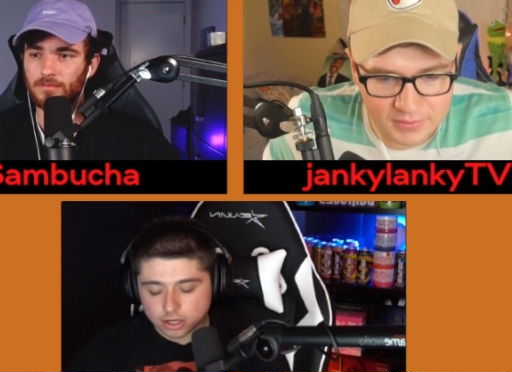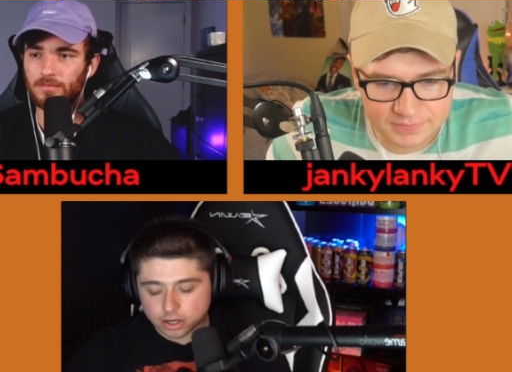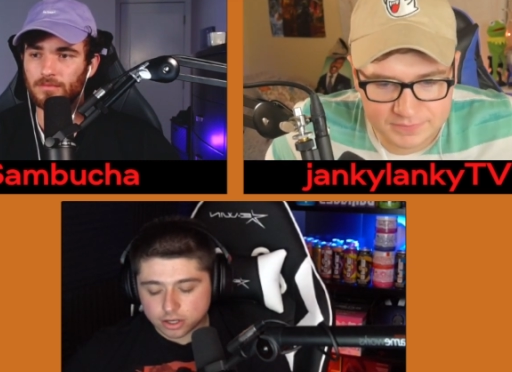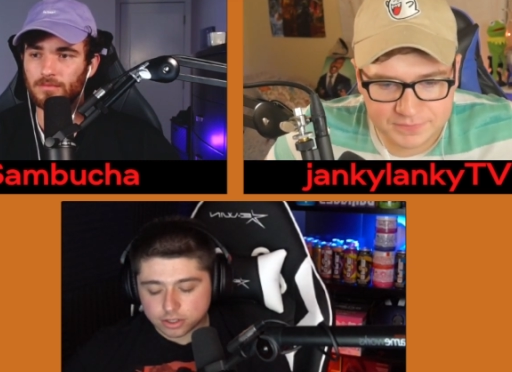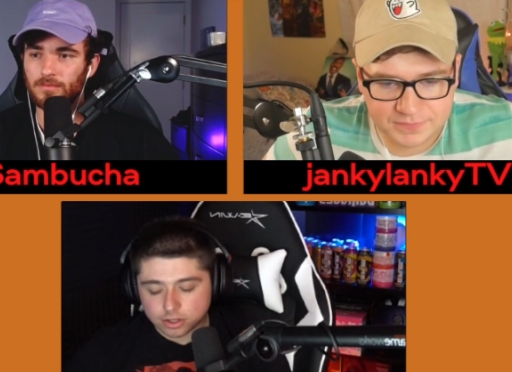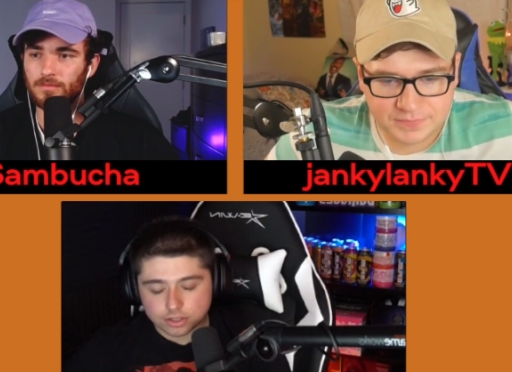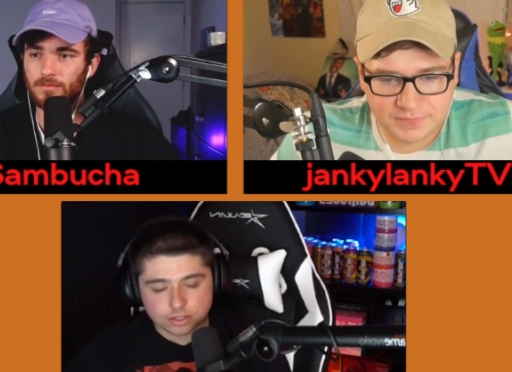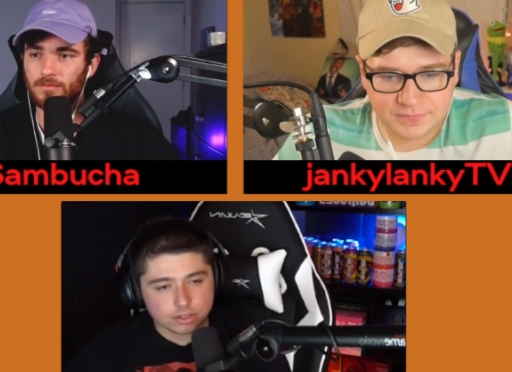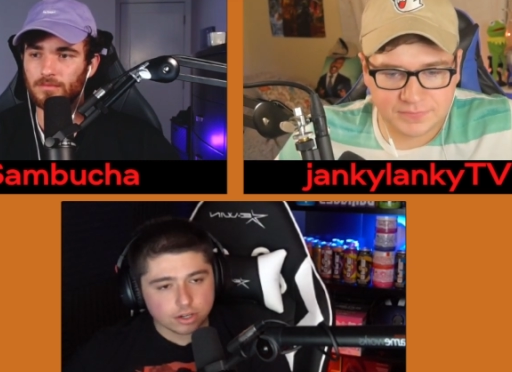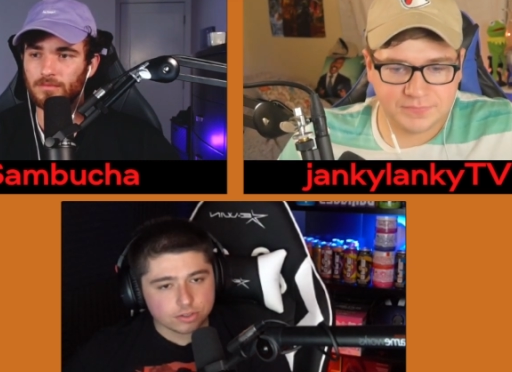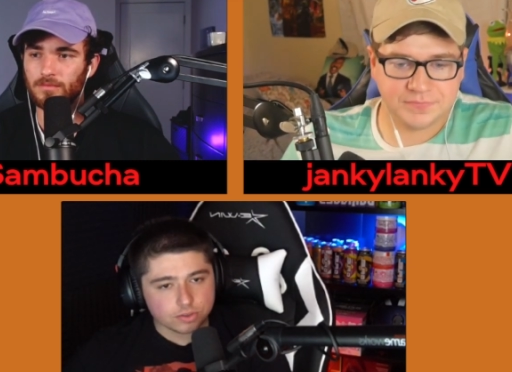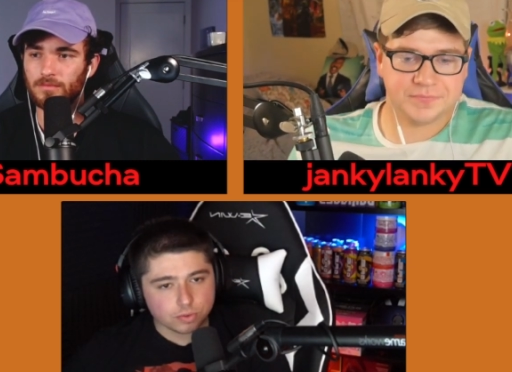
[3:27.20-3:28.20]
Speaker 1: on on
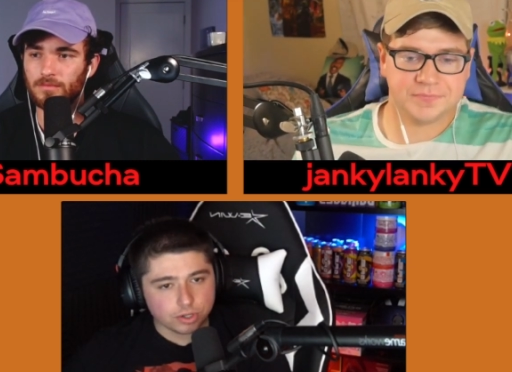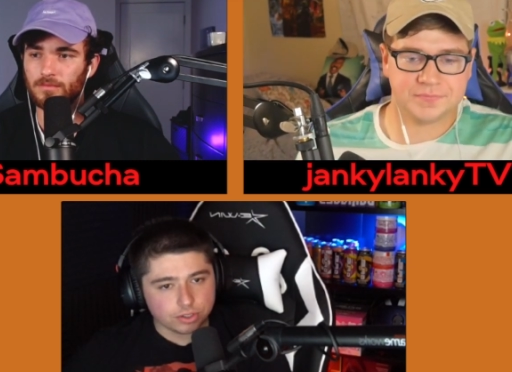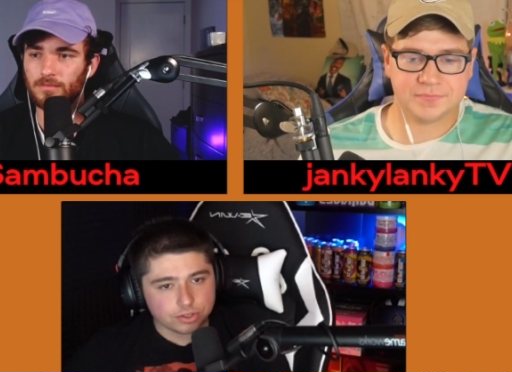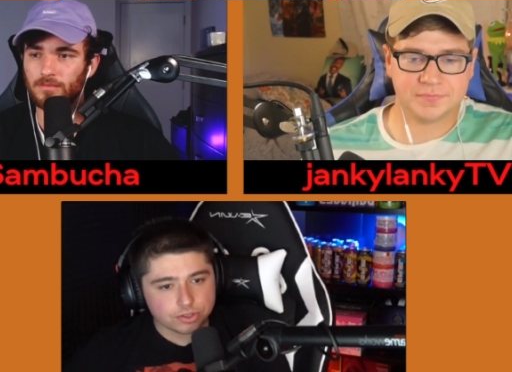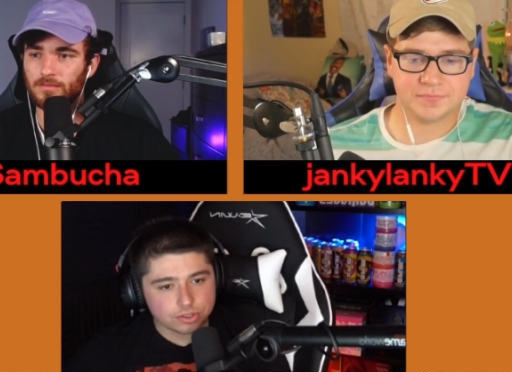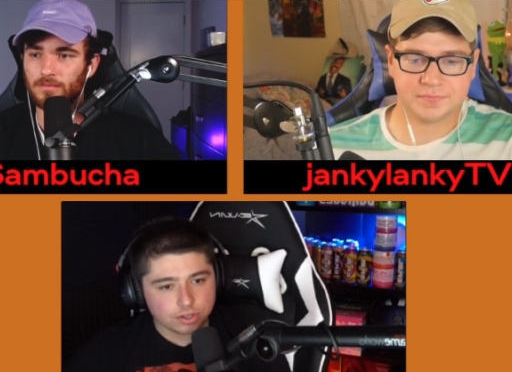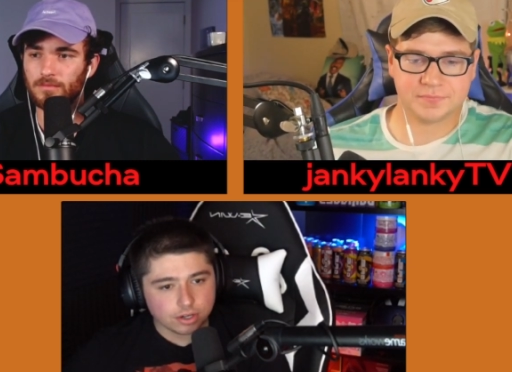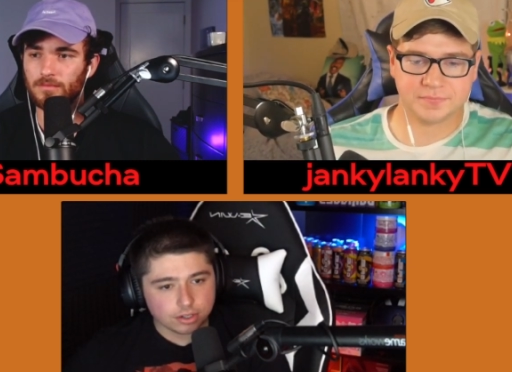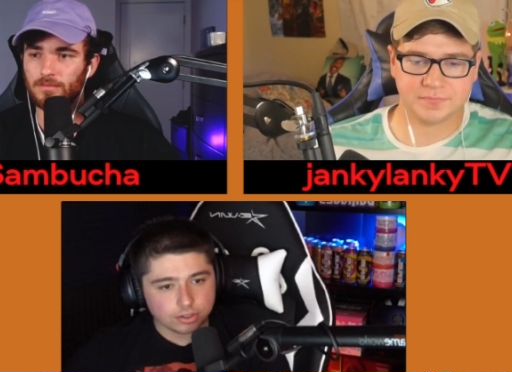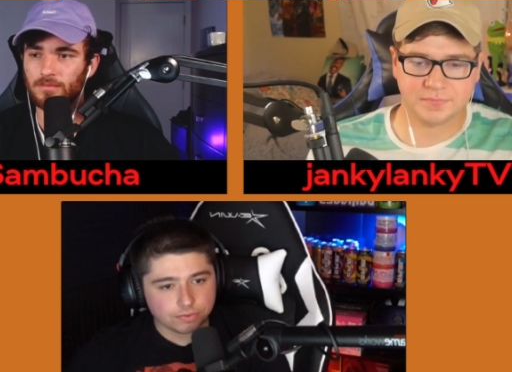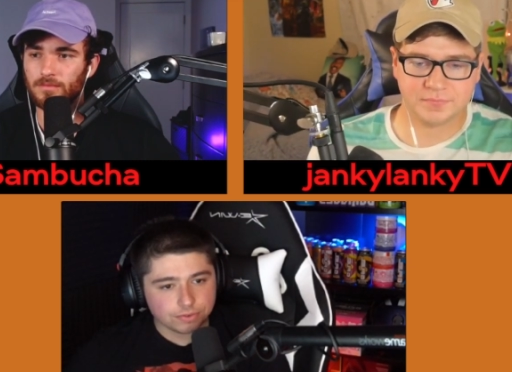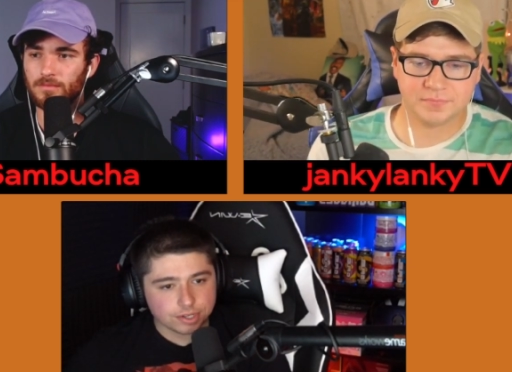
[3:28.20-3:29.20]
on Twitch. I don't
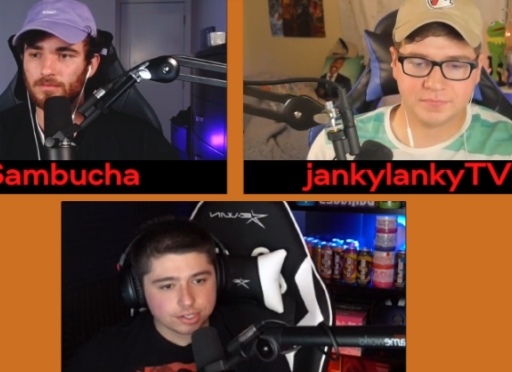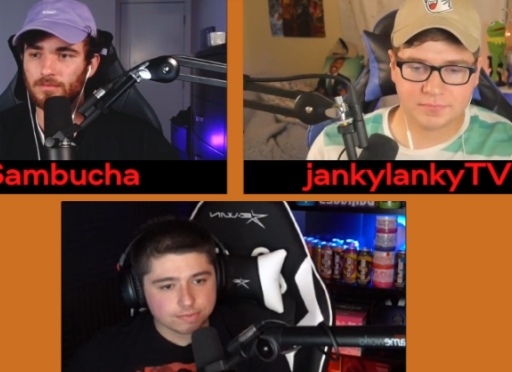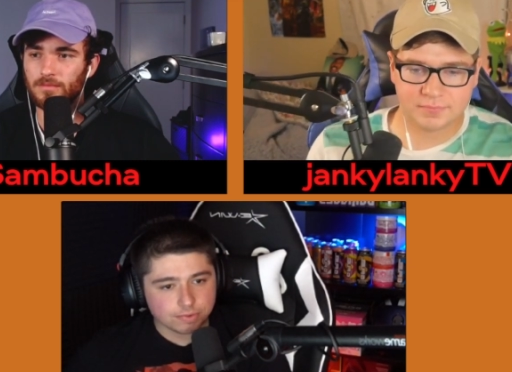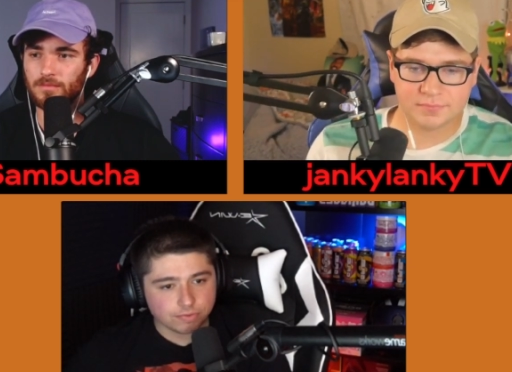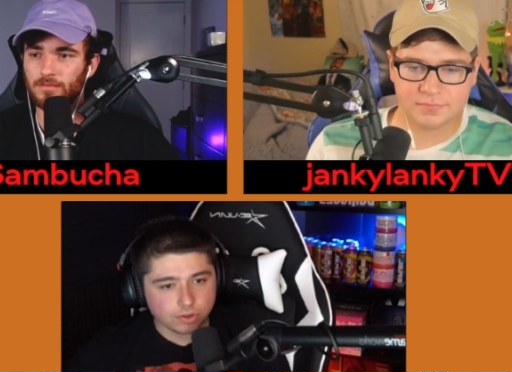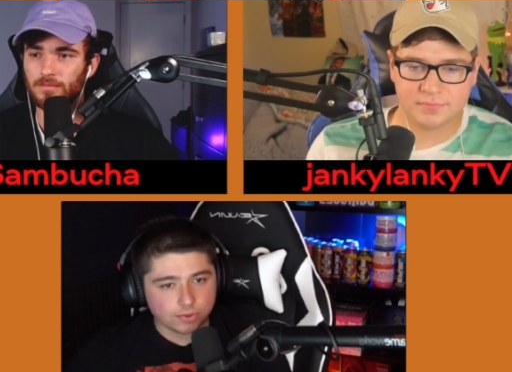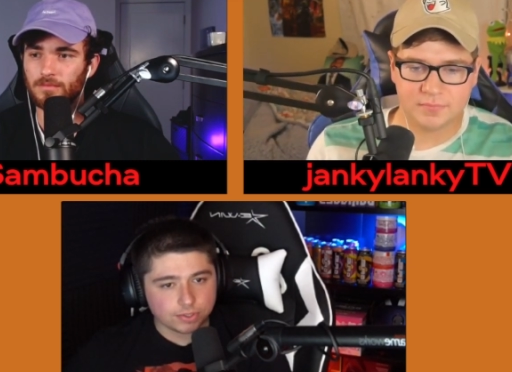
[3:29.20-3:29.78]
know if you guys have been following